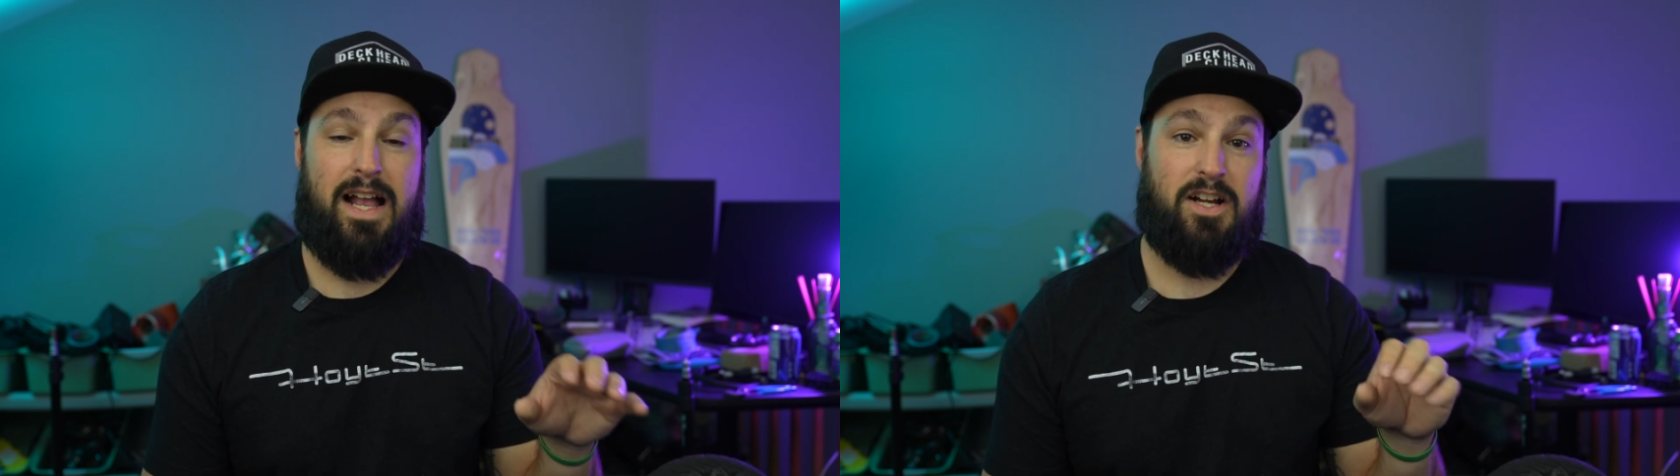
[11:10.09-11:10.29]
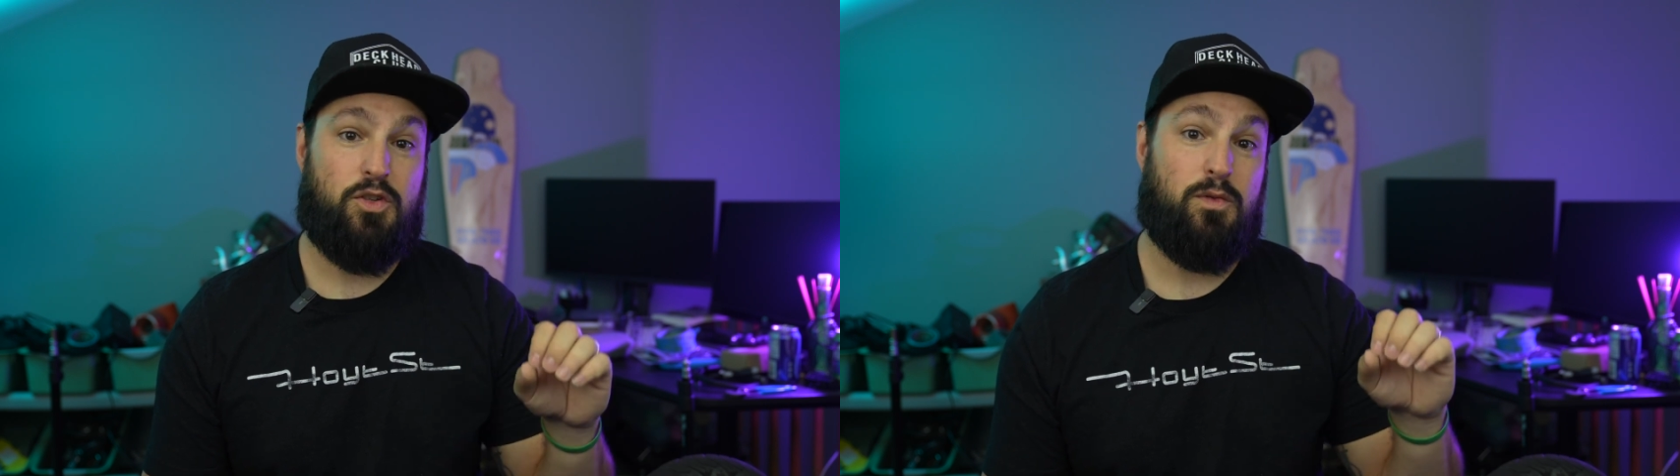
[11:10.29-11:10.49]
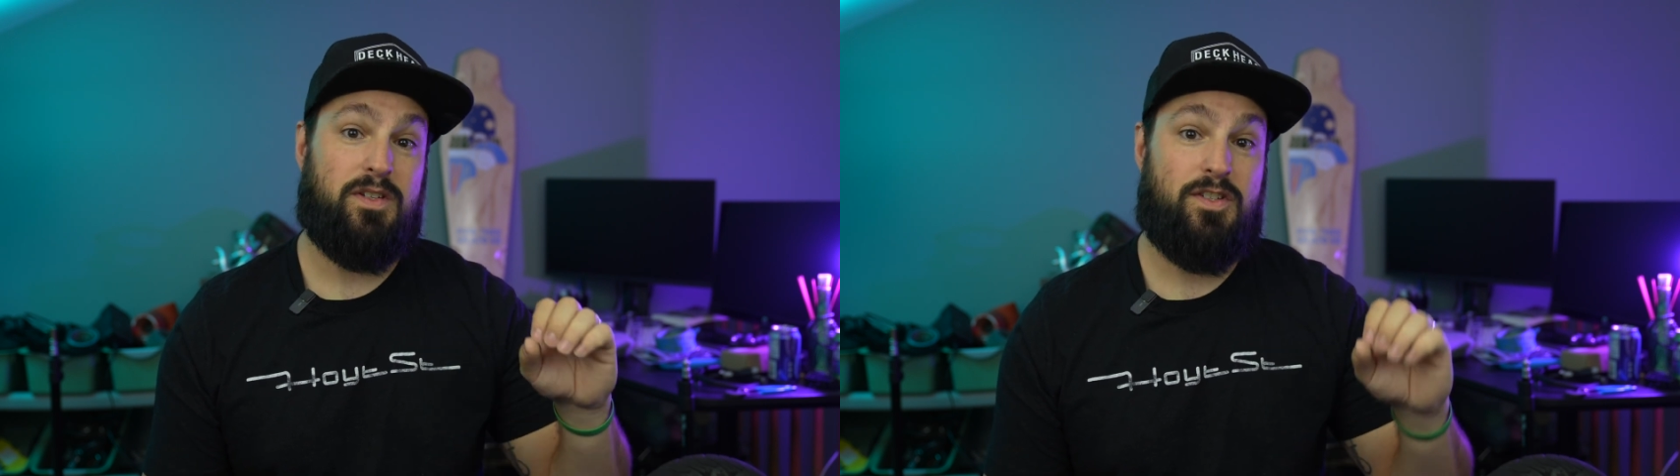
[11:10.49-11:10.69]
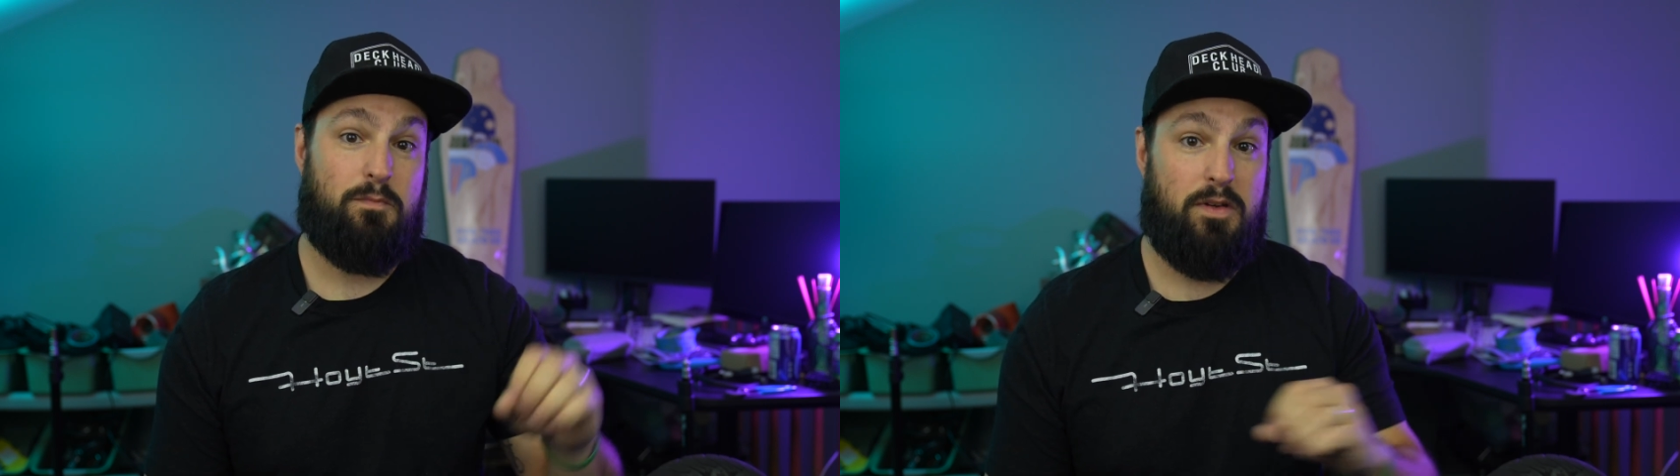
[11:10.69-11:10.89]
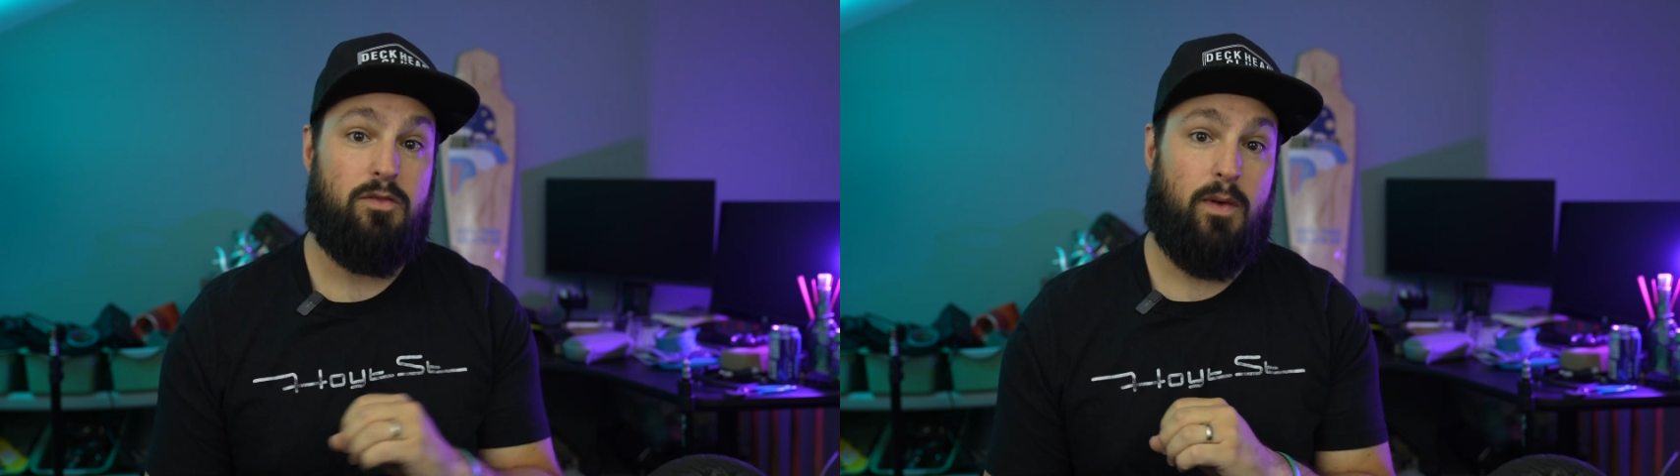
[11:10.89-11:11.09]
actually
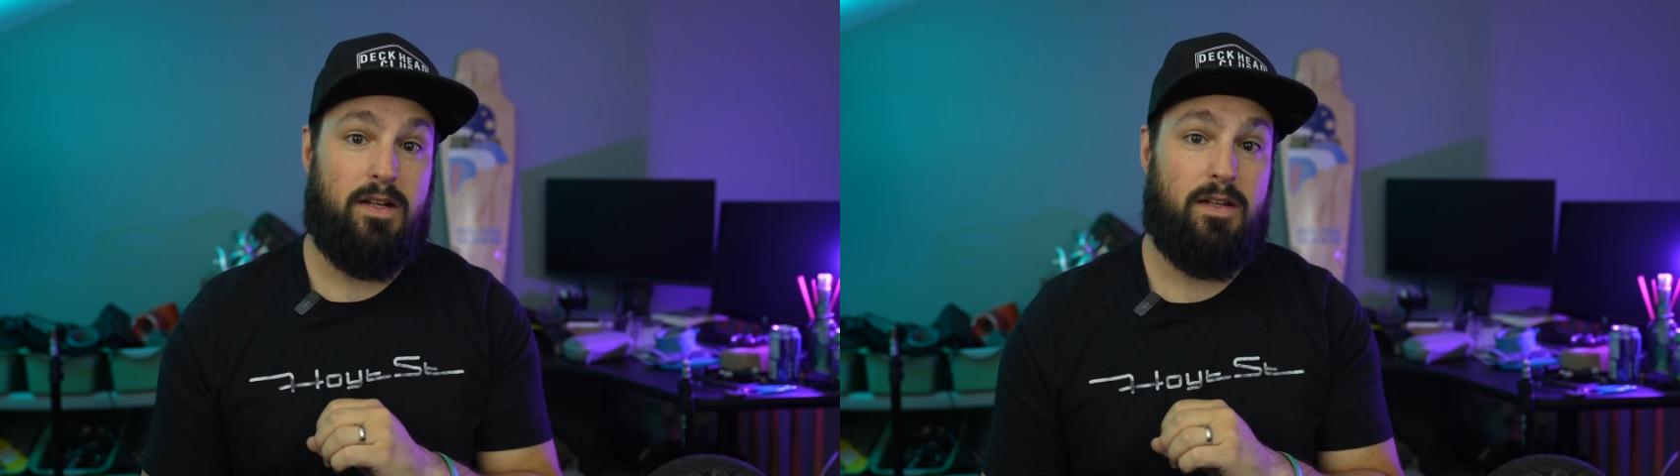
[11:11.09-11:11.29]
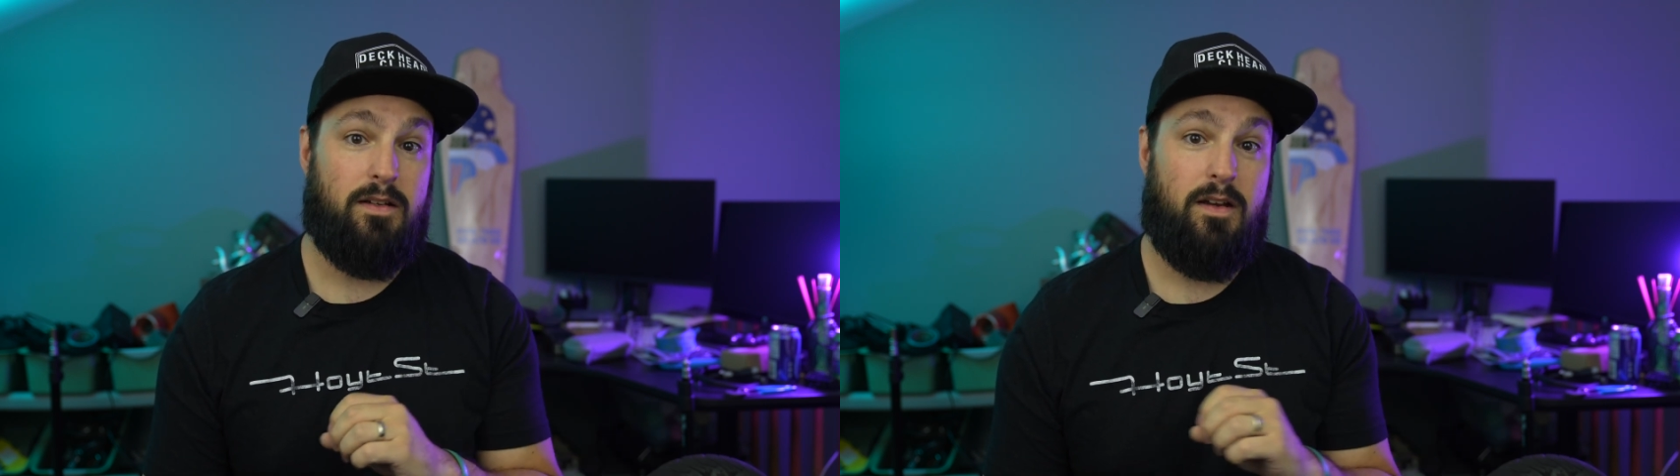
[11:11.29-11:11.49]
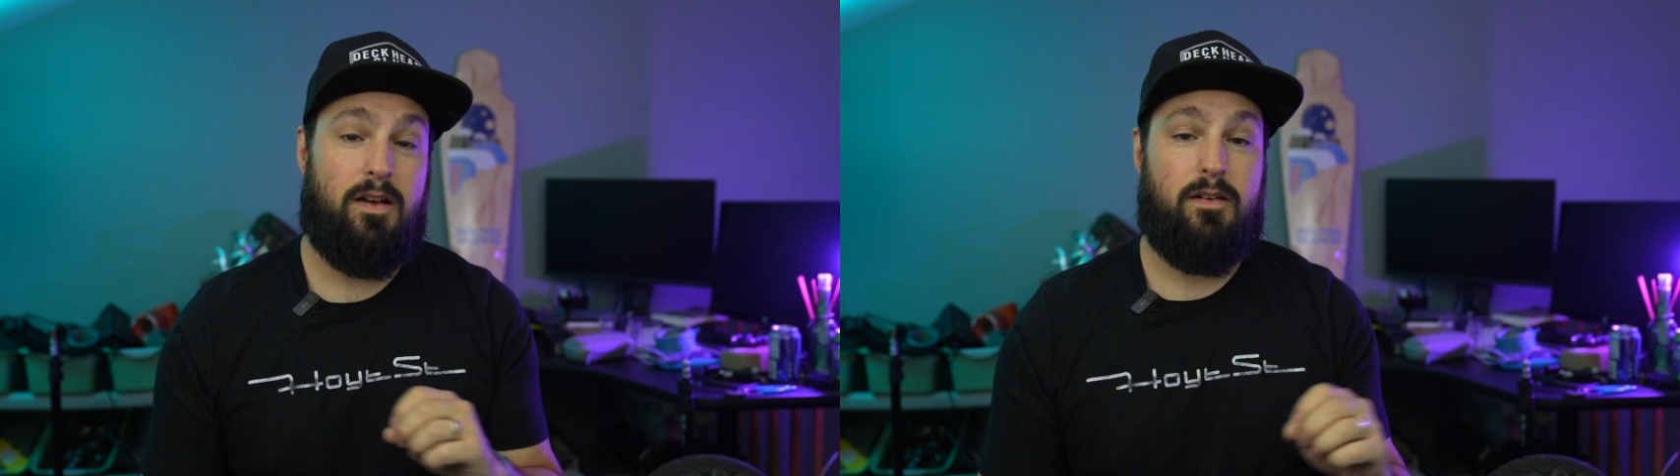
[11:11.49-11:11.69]
speed rated